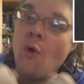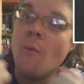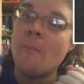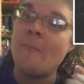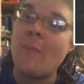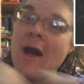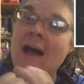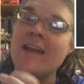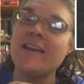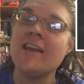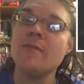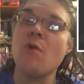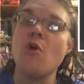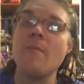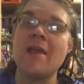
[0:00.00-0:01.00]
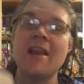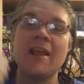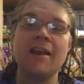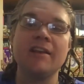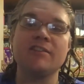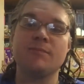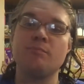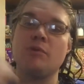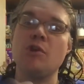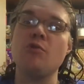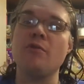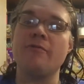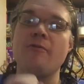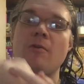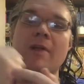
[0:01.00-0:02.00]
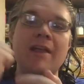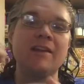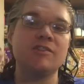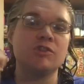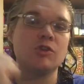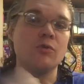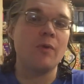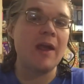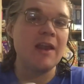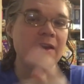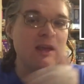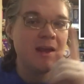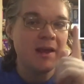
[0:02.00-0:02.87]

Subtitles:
bonding moment, and it's beautiful, and it's great,